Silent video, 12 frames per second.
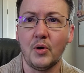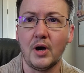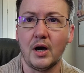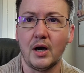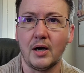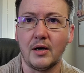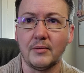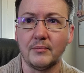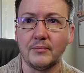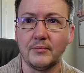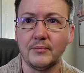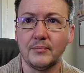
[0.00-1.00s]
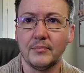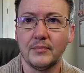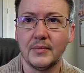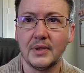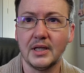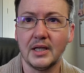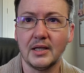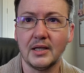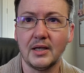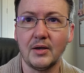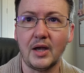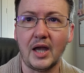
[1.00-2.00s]
um,
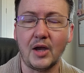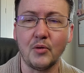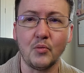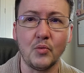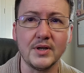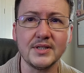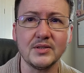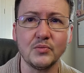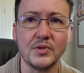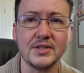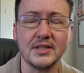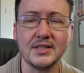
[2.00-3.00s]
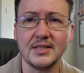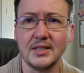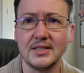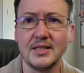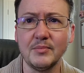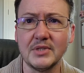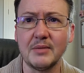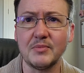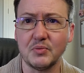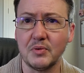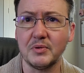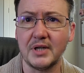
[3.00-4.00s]
it wasn't, wasn't because
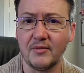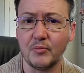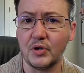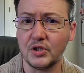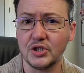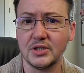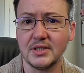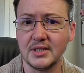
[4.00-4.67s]
sometimes we would have brunch and,